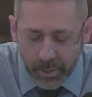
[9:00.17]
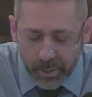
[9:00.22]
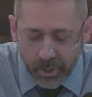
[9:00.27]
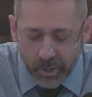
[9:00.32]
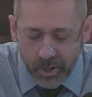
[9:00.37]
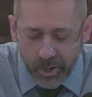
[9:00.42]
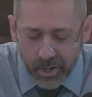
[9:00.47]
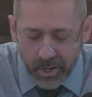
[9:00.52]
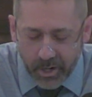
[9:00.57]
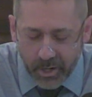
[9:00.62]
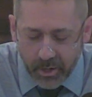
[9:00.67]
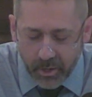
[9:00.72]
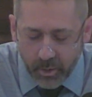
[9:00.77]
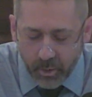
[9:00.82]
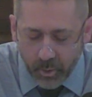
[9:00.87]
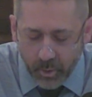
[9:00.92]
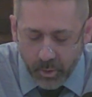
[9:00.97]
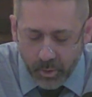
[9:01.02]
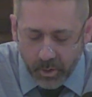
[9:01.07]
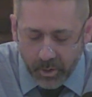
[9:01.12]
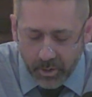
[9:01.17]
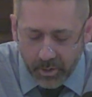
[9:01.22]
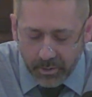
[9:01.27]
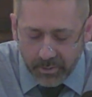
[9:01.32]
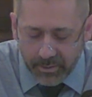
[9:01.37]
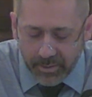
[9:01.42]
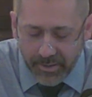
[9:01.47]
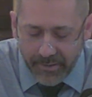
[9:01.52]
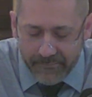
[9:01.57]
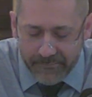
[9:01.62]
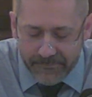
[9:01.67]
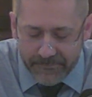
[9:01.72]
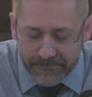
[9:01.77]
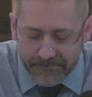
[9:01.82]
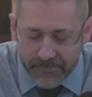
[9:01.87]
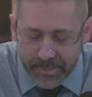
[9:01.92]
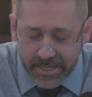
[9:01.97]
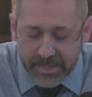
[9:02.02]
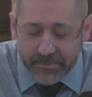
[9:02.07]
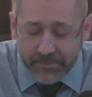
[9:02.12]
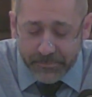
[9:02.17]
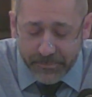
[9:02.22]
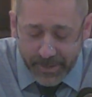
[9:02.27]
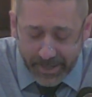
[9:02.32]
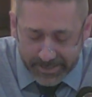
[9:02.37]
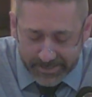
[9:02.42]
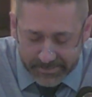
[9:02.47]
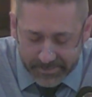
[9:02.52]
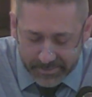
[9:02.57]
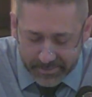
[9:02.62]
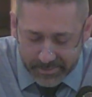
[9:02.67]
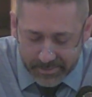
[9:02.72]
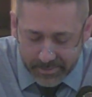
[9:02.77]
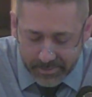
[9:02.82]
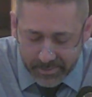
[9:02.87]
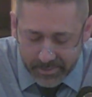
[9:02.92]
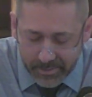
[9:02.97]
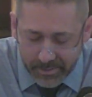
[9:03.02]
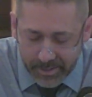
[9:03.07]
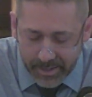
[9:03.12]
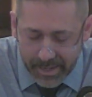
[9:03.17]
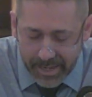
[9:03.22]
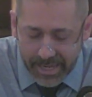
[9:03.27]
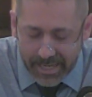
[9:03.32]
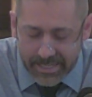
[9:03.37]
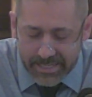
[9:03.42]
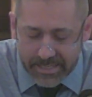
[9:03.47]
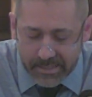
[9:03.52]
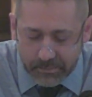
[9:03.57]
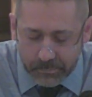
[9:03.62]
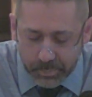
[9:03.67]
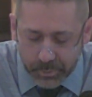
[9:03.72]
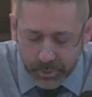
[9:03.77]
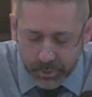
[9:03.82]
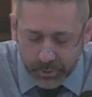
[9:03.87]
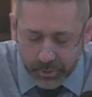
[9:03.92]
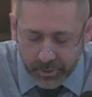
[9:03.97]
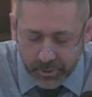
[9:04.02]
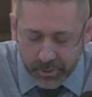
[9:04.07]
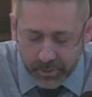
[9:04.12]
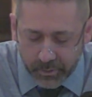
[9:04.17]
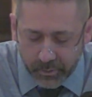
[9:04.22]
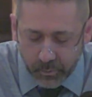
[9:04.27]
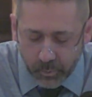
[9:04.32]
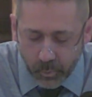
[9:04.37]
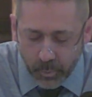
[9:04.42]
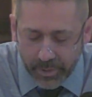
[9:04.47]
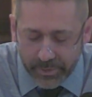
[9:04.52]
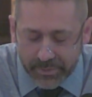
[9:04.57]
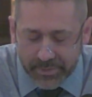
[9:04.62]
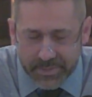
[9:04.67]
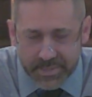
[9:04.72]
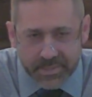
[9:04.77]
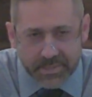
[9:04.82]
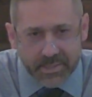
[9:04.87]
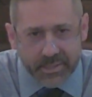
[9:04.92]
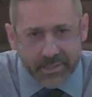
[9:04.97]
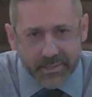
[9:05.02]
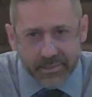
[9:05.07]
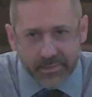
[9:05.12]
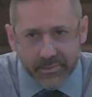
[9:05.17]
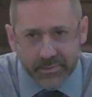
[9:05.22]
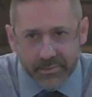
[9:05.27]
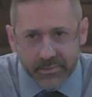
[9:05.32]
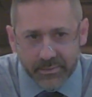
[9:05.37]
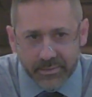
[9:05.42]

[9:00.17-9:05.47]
are all infected and impure with sin.